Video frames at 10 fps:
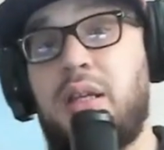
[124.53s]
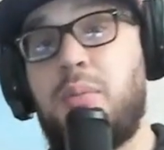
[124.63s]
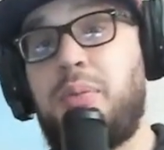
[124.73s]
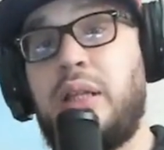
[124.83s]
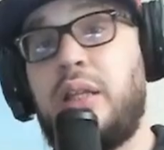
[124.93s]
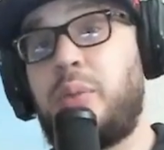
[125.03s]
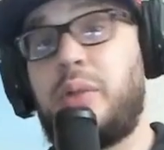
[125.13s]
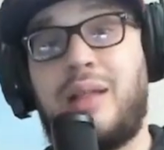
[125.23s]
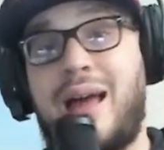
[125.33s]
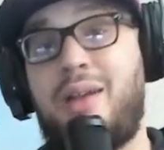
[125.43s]
completely
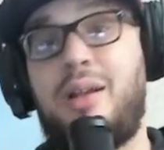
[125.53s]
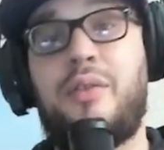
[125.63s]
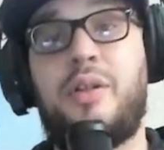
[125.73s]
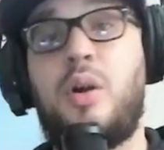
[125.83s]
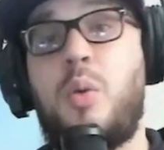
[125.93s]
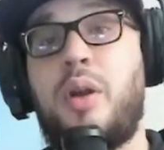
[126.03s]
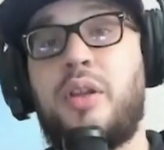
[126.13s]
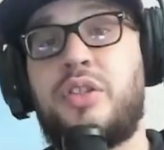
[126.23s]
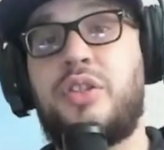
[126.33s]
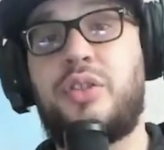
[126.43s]
real, I don't even know where
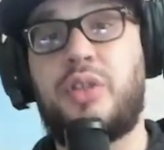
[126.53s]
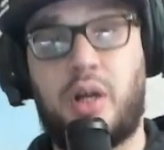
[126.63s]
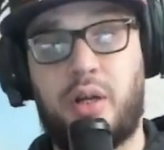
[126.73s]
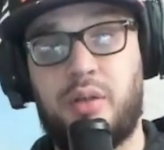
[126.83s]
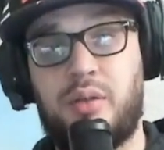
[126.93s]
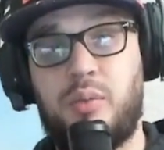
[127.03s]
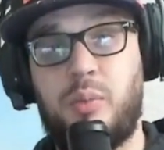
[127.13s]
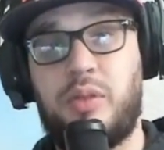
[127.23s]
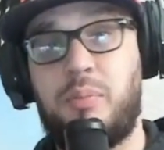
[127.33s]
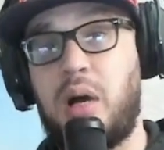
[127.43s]
to start
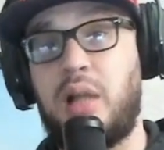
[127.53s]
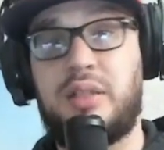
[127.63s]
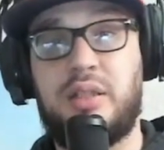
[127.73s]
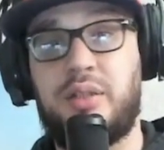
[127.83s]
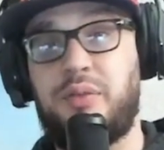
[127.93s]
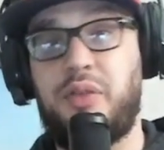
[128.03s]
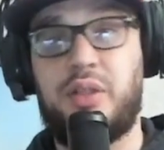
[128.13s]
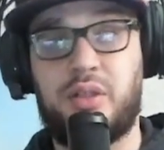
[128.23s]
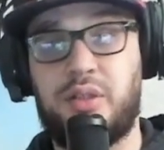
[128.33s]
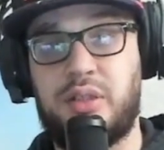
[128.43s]
with Monty's
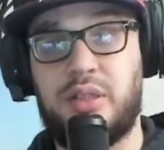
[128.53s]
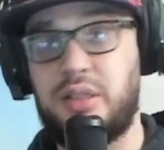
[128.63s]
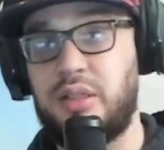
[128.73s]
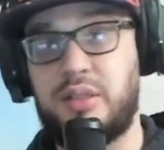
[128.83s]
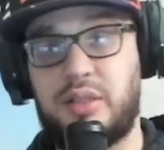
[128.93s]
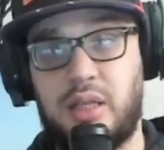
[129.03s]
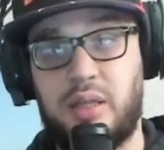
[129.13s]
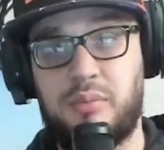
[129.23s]
deficiencies in this game.